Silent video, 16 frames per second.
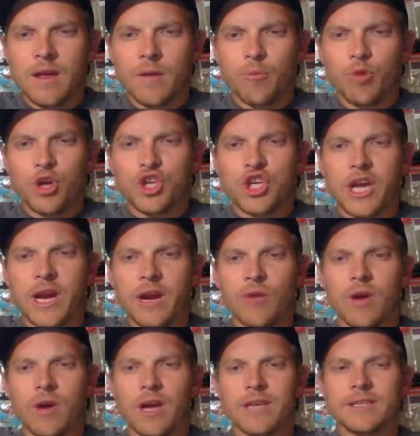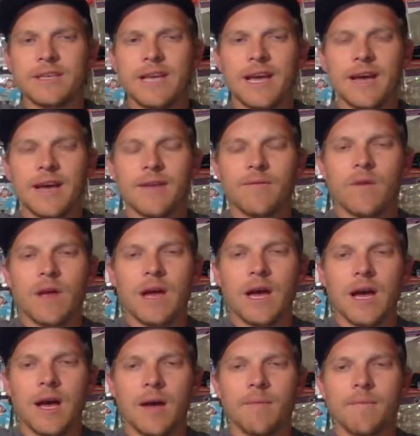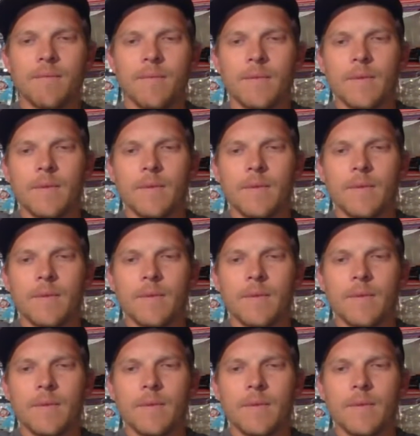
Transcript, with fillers: appreciate it, Russ. Yeah. Um,